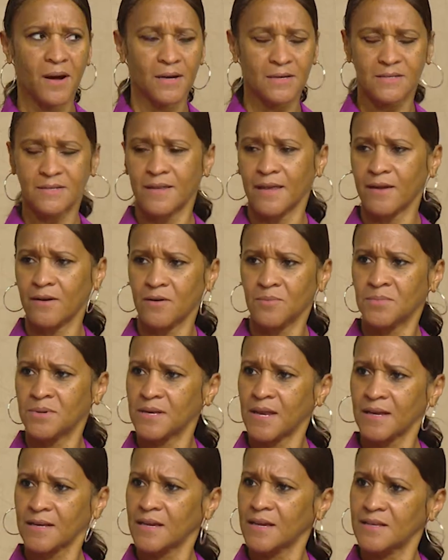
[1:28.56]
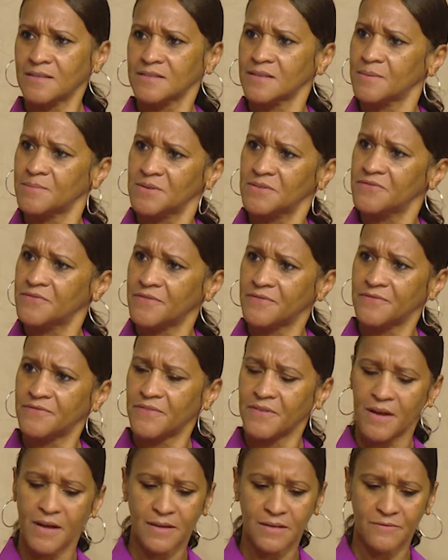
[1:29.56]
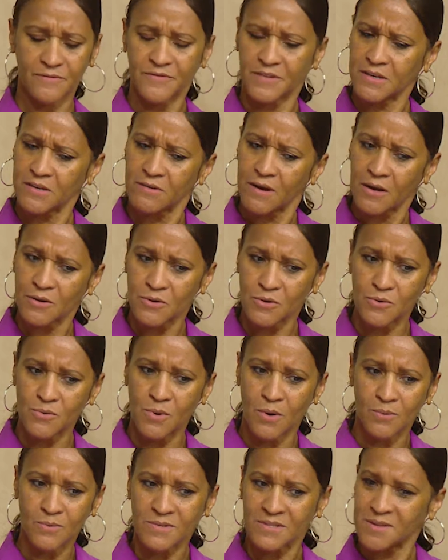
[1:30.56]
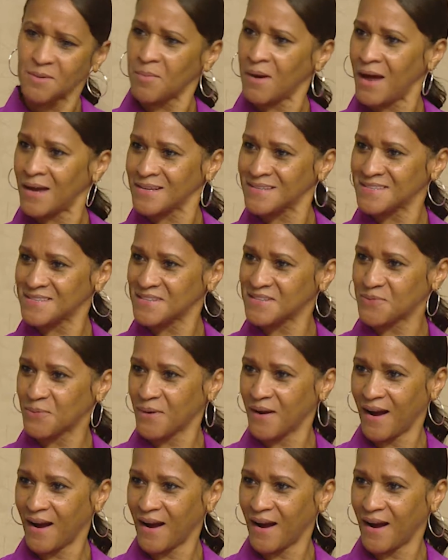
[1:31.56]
box there, but I can't seem to find figure out who owns the boxes